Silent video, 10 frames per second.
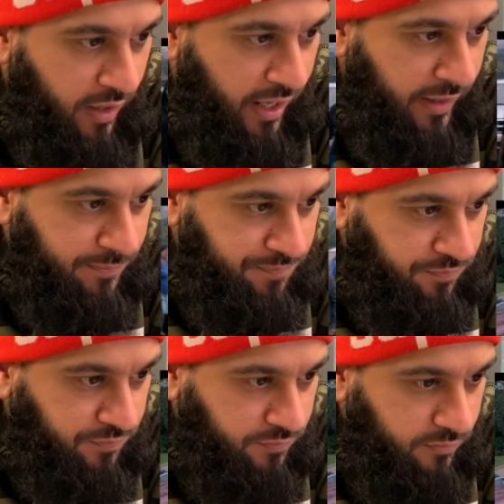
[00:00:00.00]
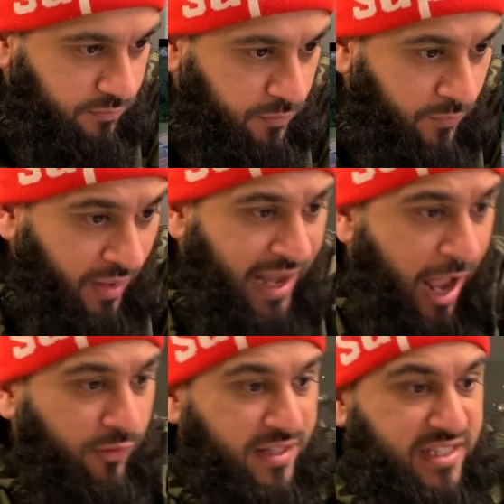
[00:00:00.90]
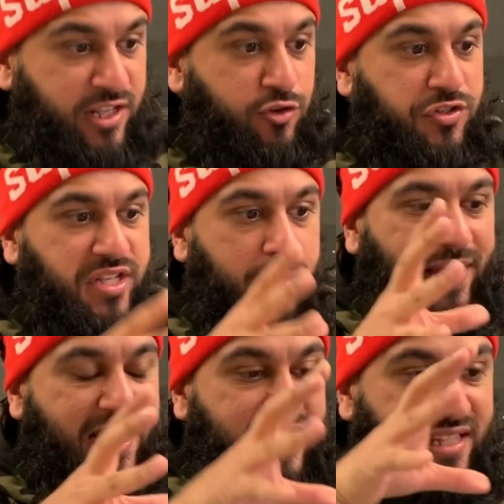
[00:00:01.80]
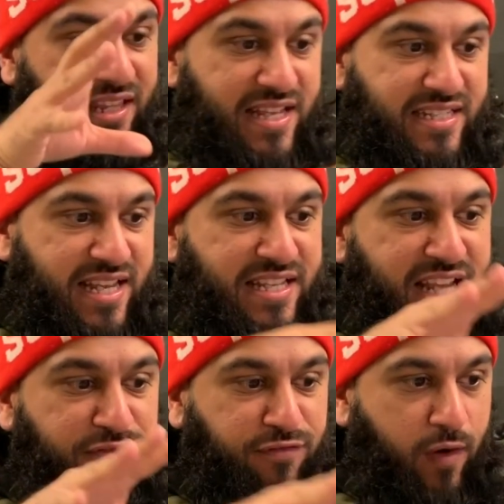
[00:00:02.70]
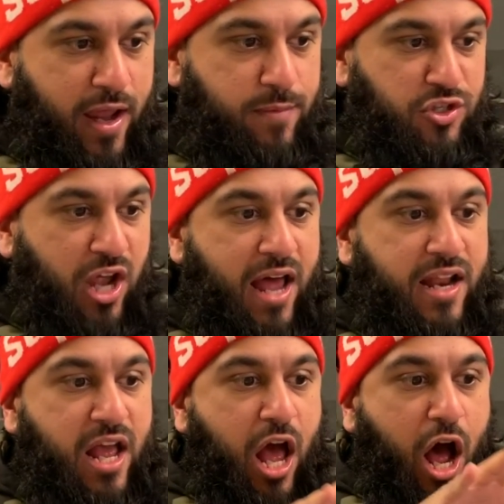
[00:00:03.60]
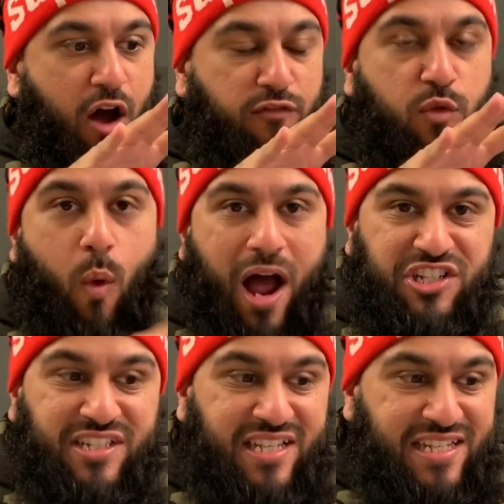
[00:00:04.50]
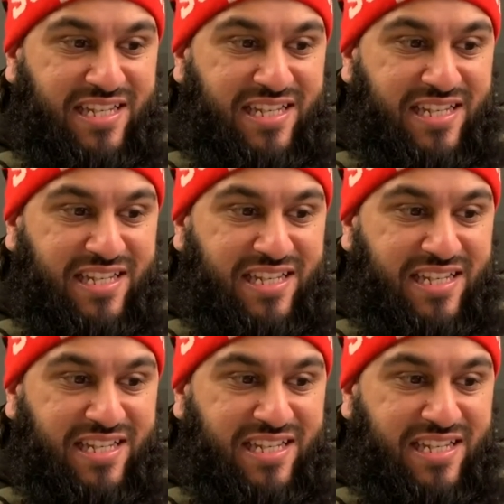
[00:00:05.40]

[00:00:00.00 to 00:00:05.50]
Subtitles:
Okay. Now, this is interesting because this is a frame shot of the Washington,